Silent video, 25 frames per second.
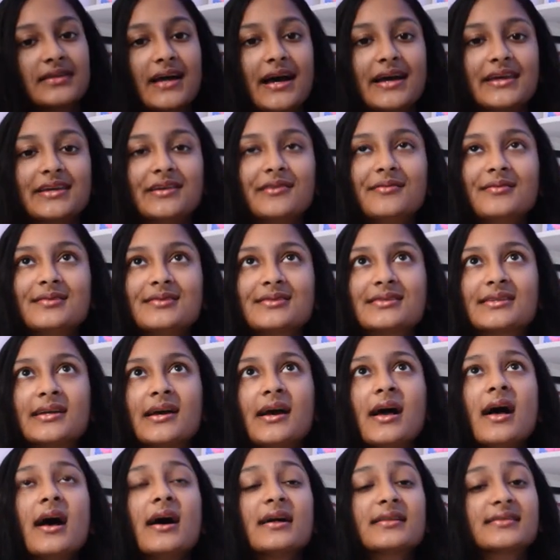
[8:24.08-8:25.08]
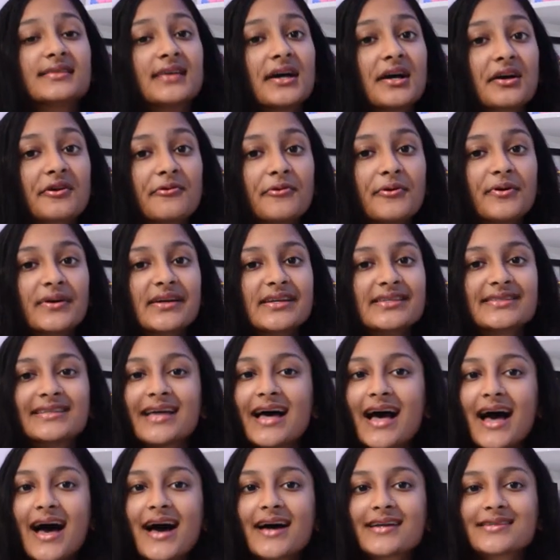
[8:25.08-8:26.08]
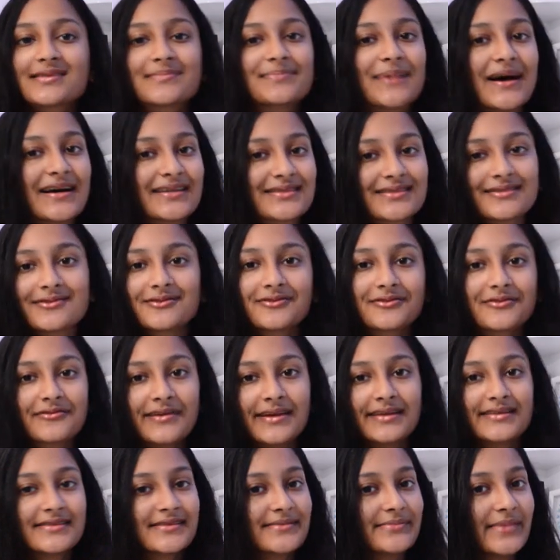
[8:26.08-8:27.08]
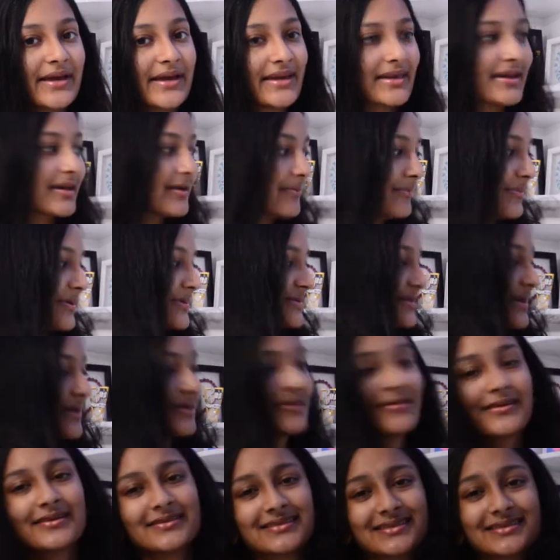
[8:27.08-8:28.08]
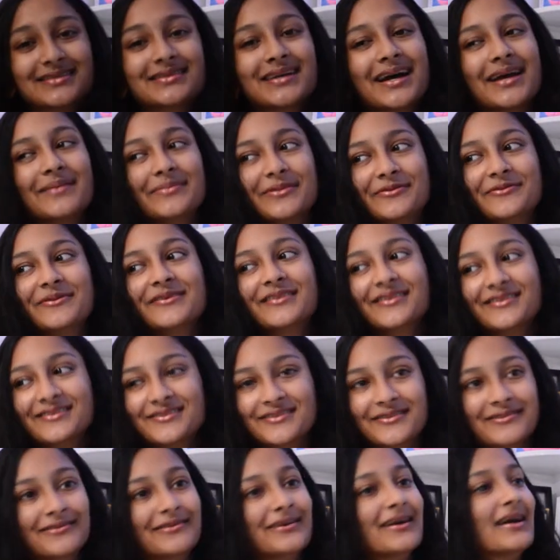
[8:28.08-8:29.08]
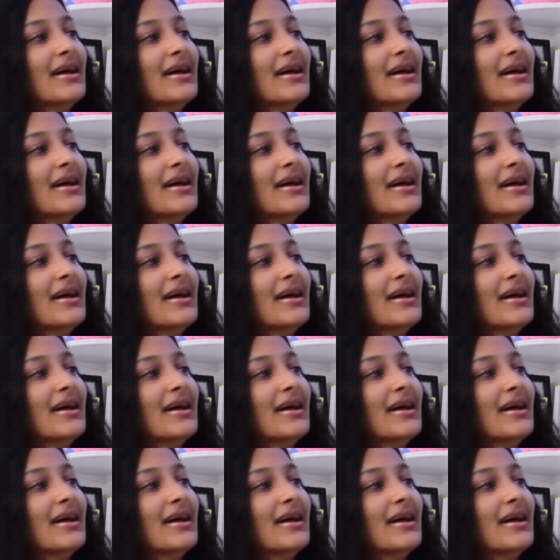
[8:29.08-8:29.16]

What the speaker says: I used turquoise and pastel green to make it because I couldn't decide between the two.